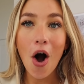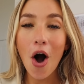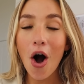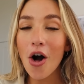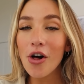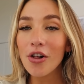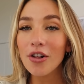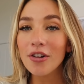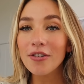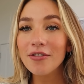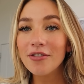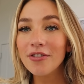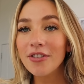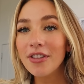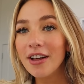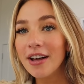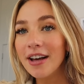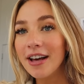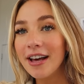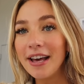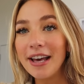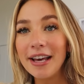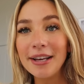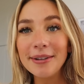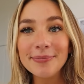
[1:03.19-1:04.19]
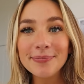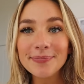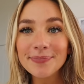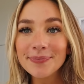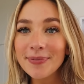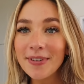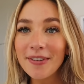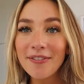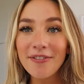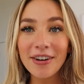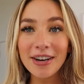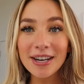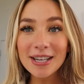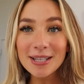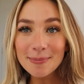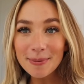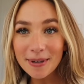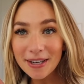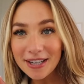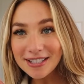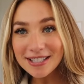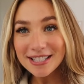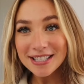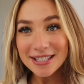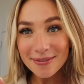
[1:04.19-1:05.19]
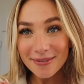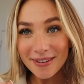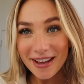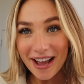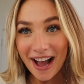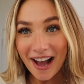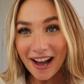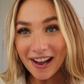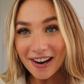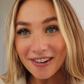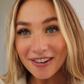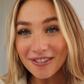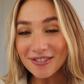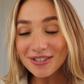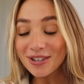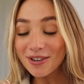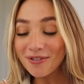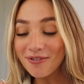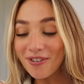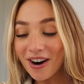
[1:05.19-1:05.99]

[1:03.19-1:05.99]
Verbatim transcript: all of the fun experiences that we had so